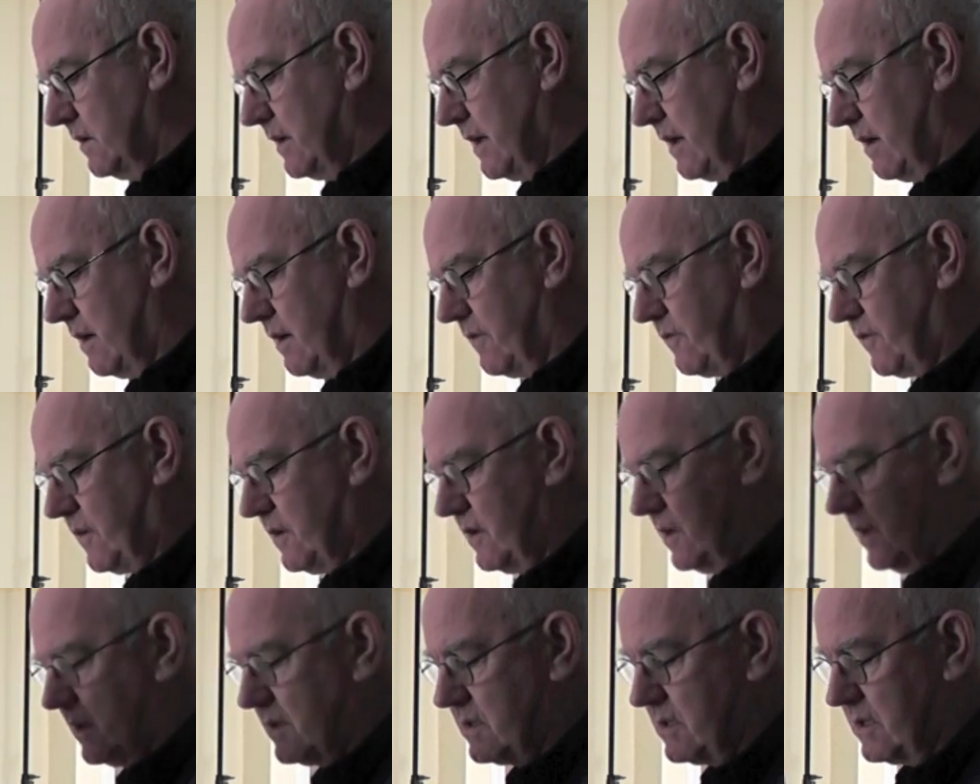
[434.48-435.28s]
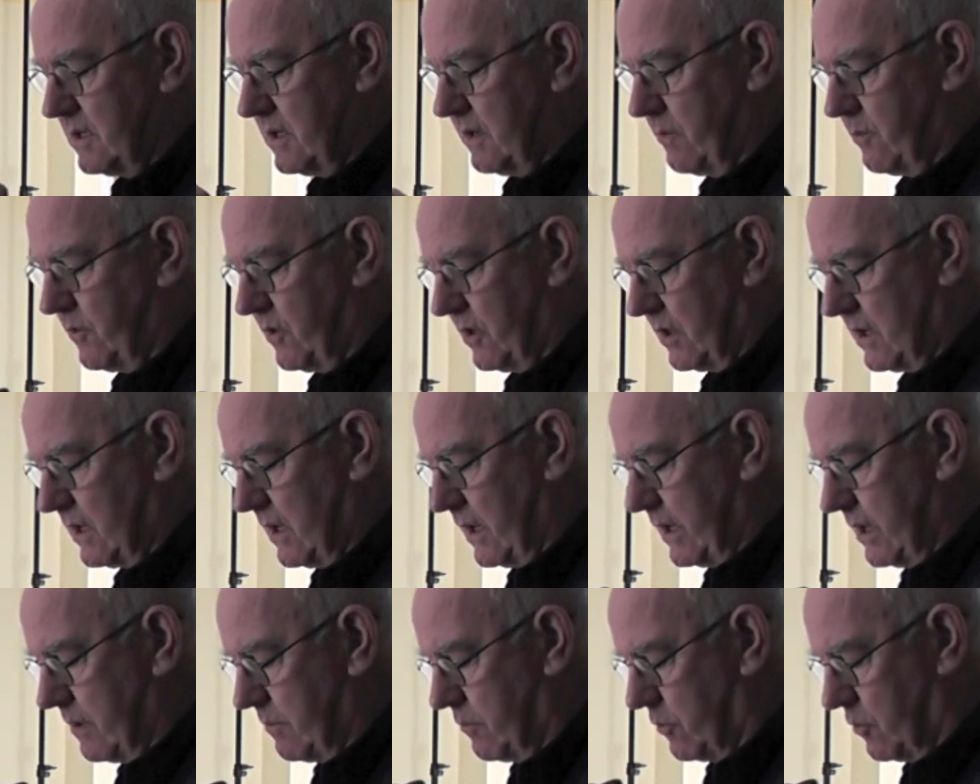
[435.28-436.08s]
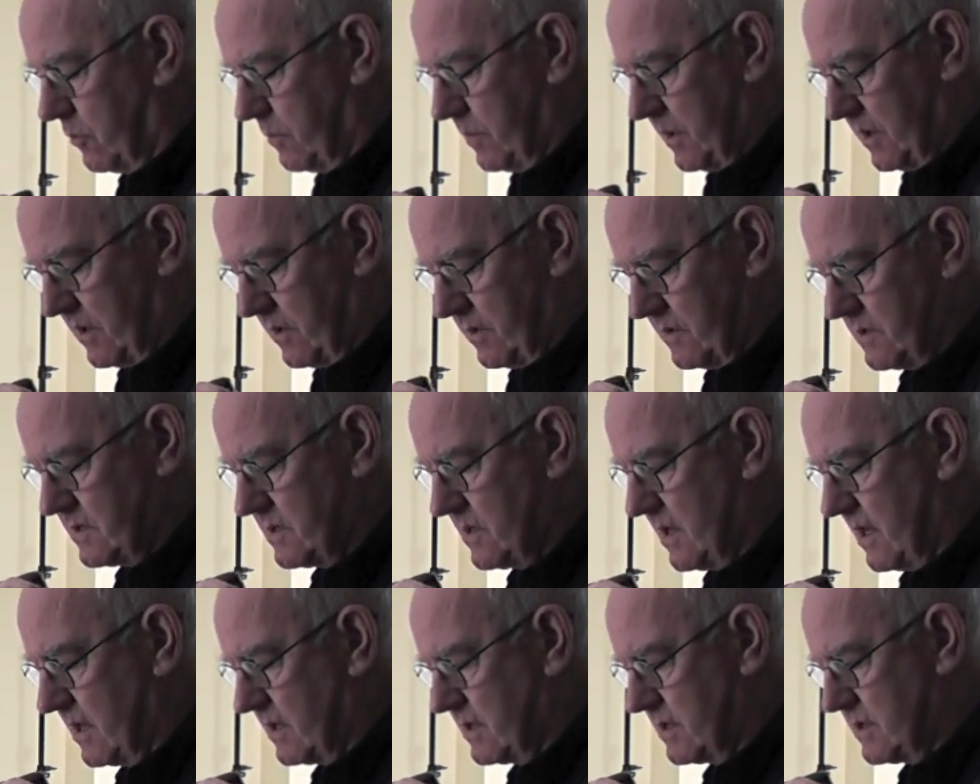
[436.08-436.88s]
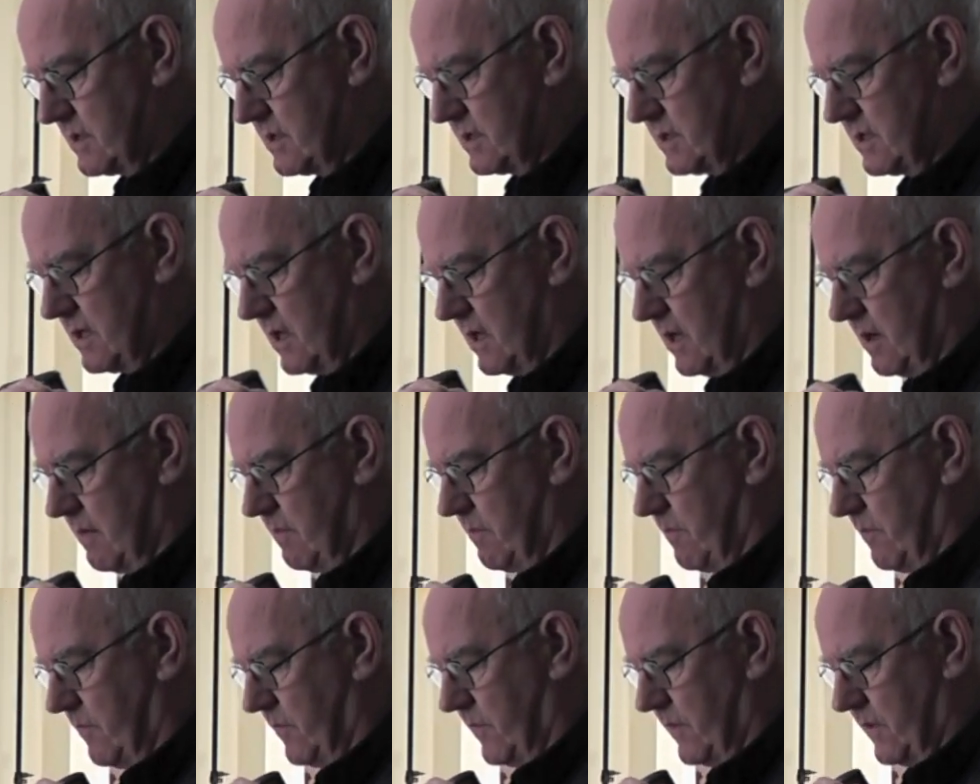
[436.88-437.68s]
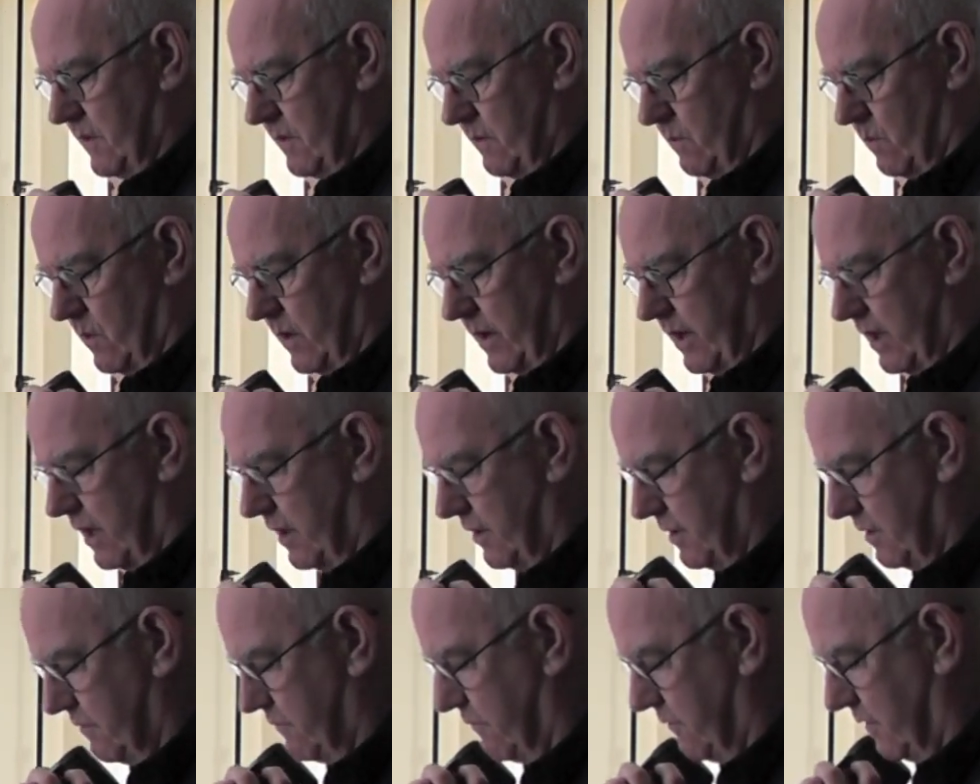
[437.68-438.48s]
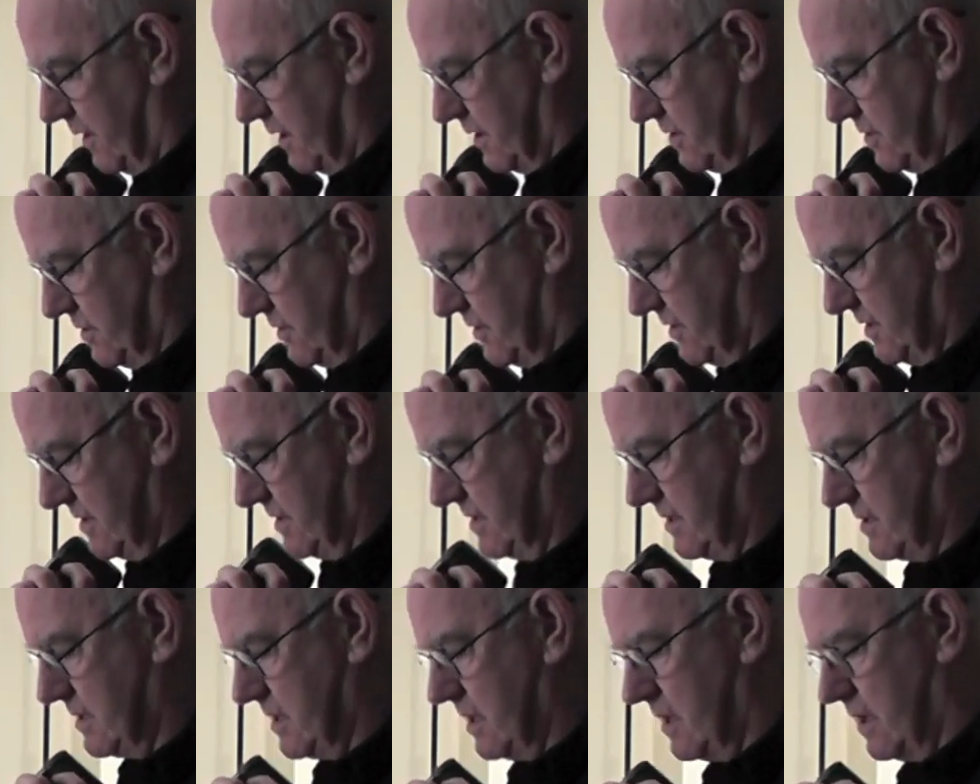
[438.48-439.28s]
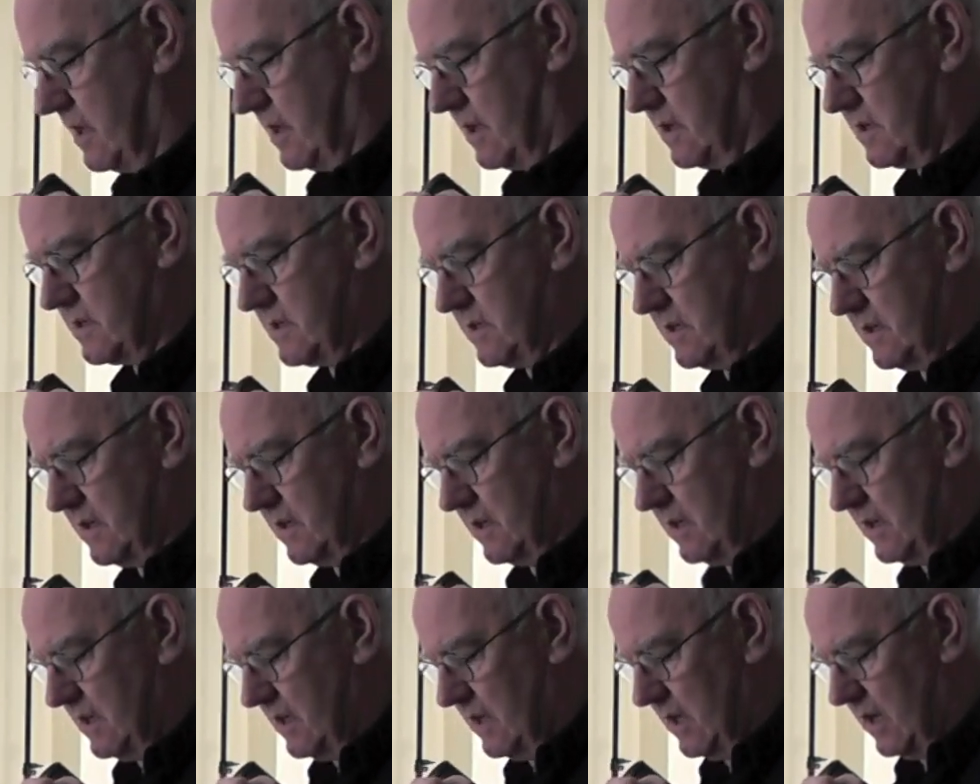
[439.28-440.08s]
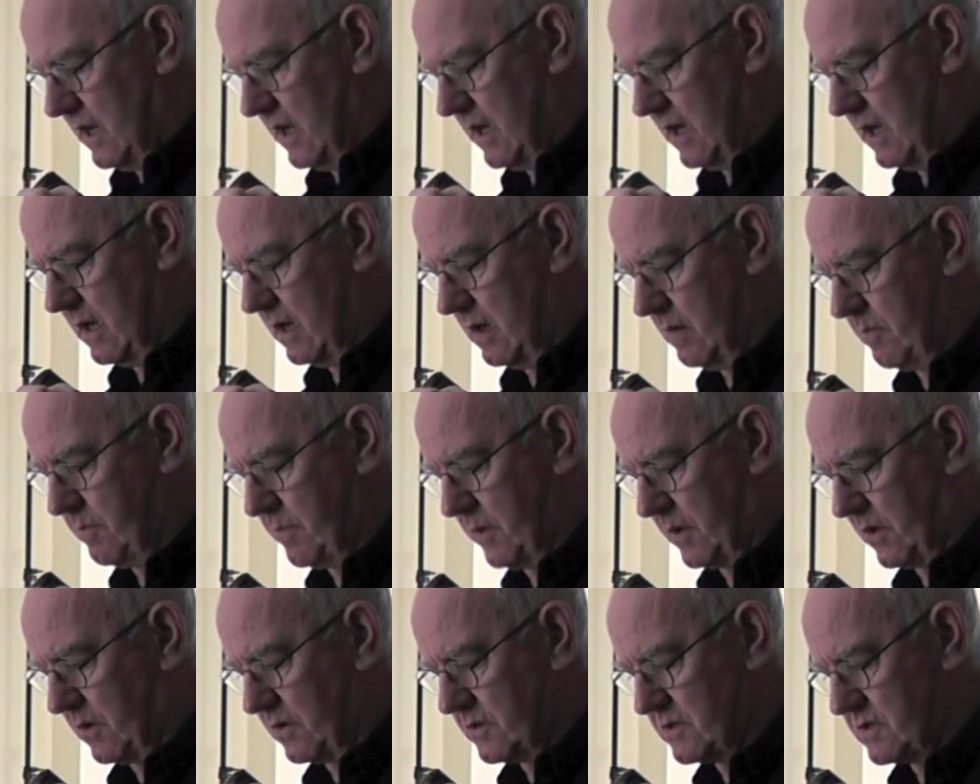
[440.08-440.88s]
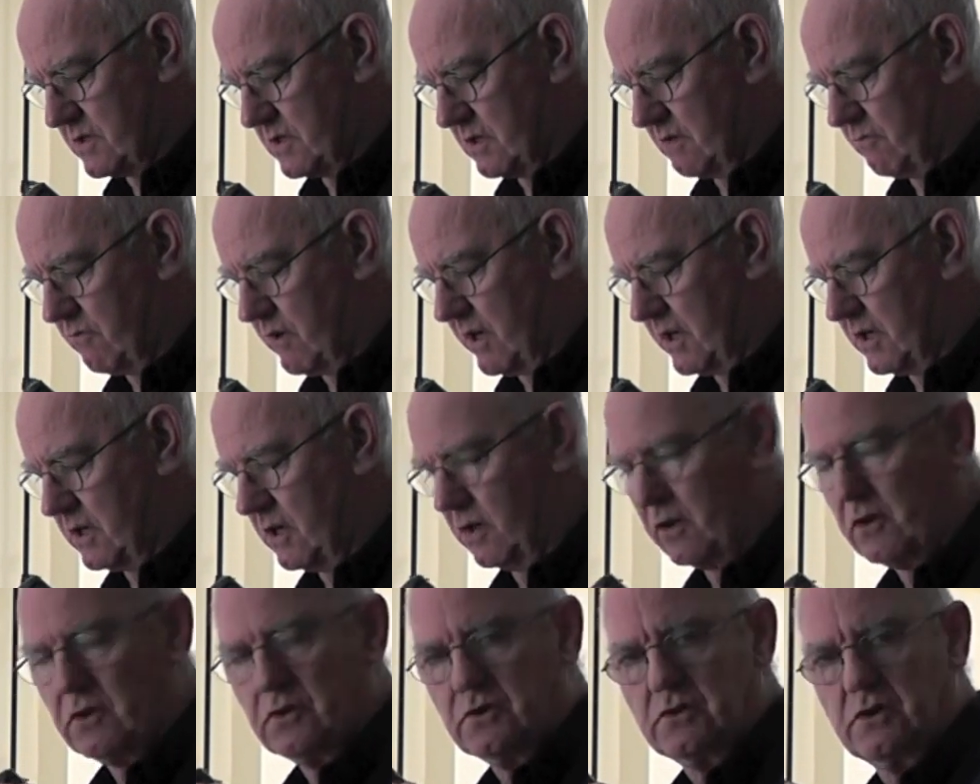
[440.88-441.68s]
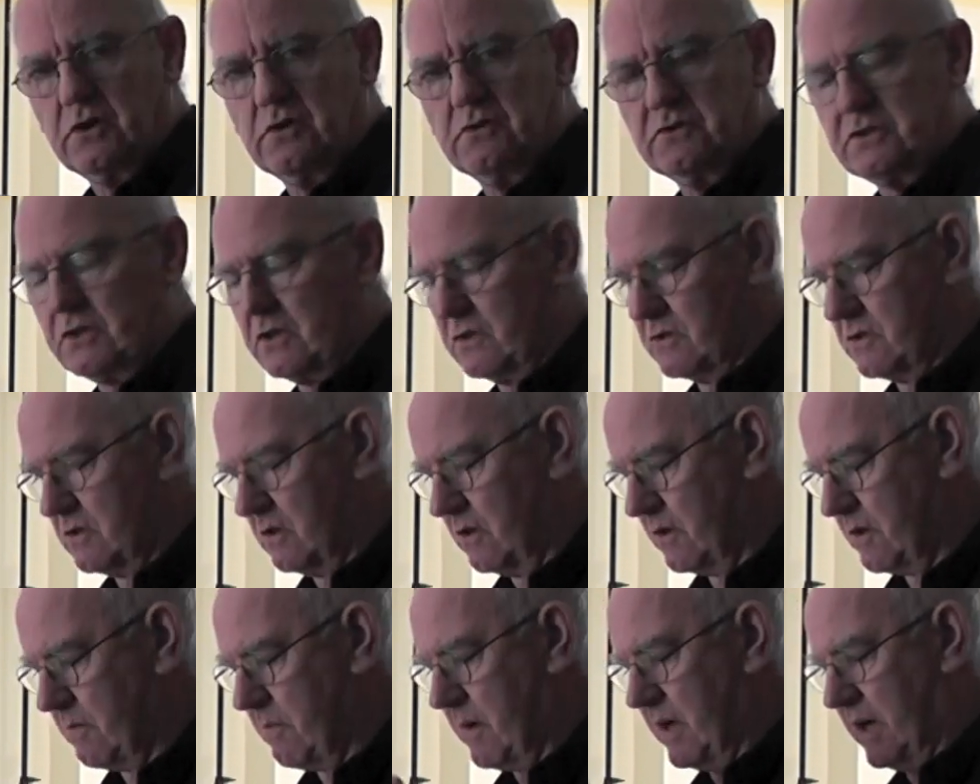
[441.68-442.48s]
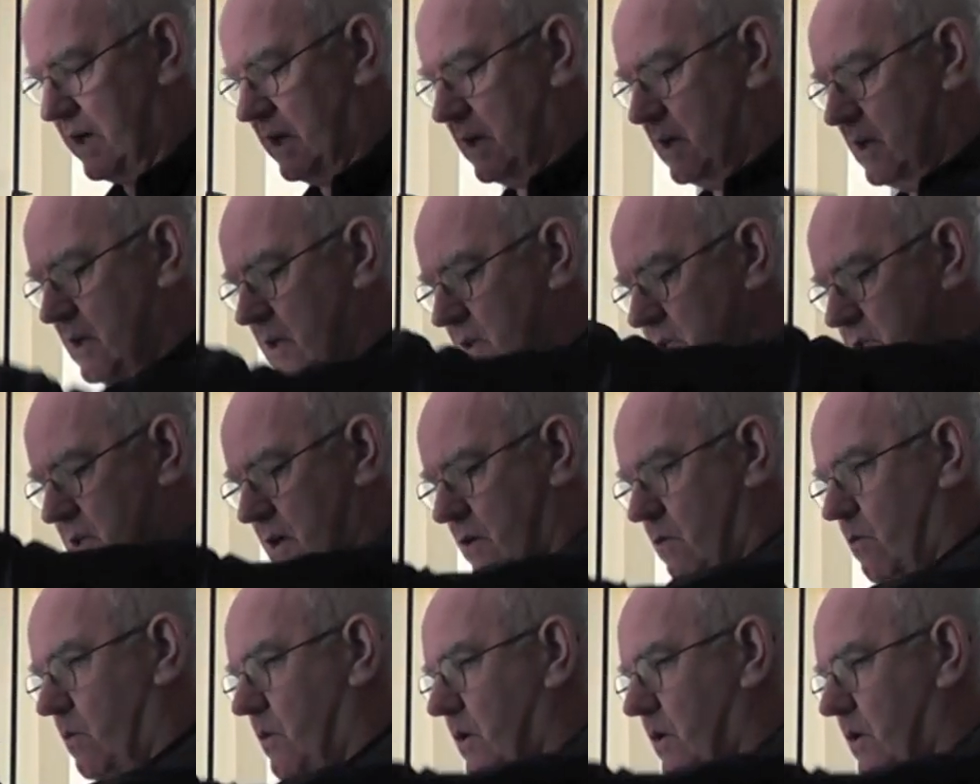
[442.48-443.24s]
Now I've connected it with a cable because that's the way I'd advise you to start, because the radio controls cost a lot of money. So